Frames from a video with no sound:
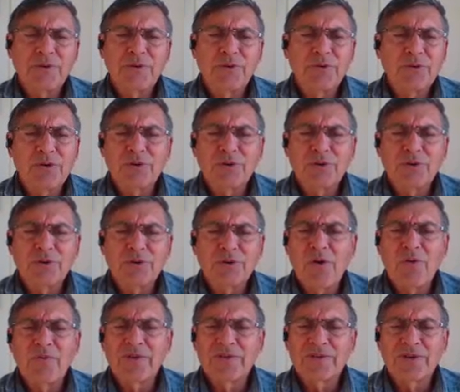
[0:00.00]
You go do a
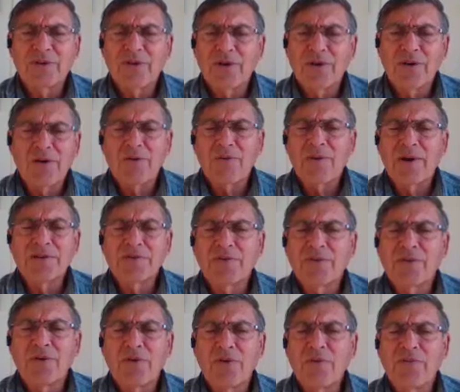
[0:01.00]
home visit or arrange
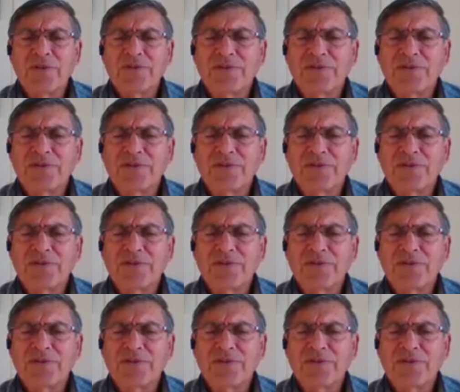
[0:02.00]
for a home